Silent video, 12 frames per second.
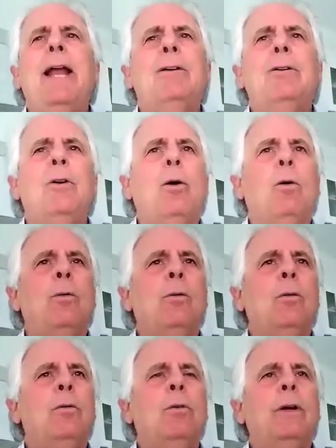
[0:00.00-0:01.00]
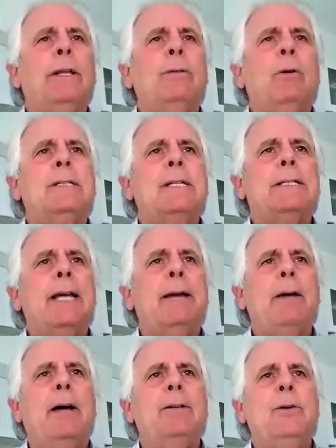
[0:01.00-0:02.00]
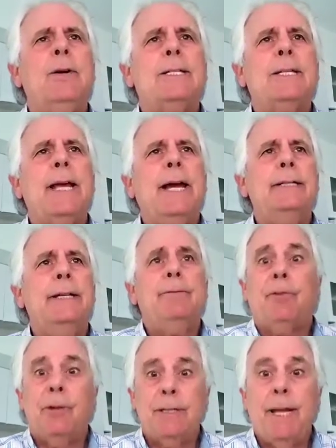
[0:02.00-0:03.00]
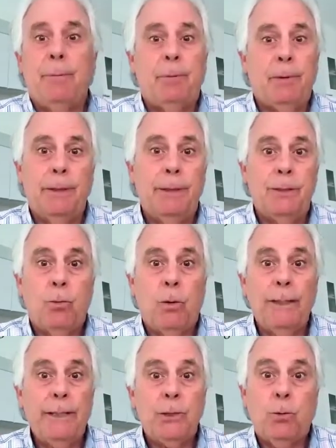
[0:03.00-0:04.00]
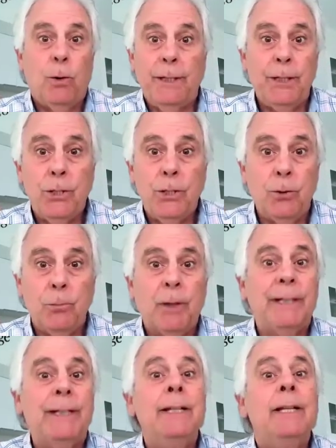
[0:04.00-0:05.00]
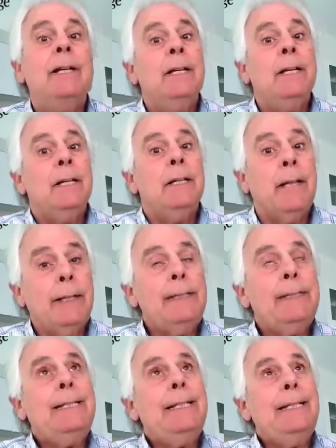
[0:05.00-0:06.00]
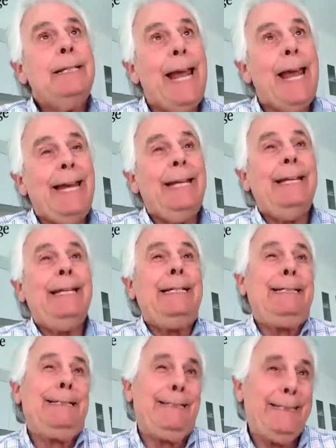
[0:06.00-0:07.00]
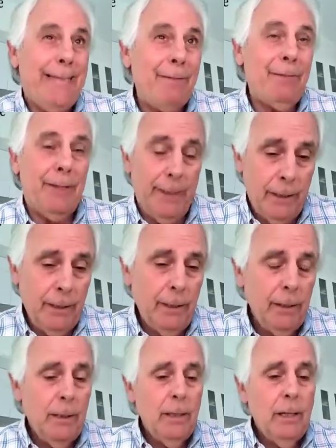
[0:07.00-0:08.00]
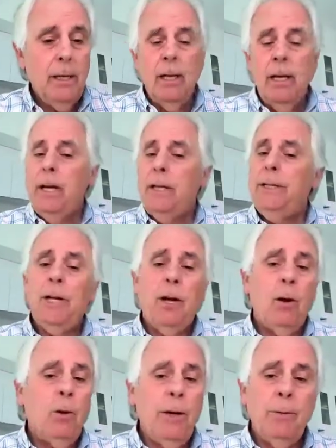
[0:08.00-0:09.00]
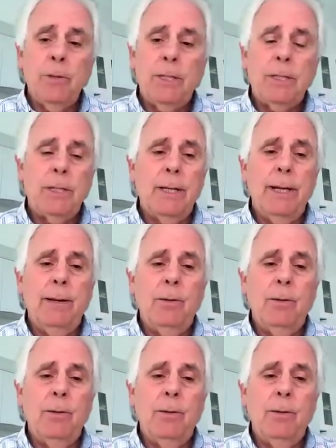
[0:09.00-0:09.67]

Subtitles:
don't know really what to say about USAID, for example, in 2022, but in 1987, it was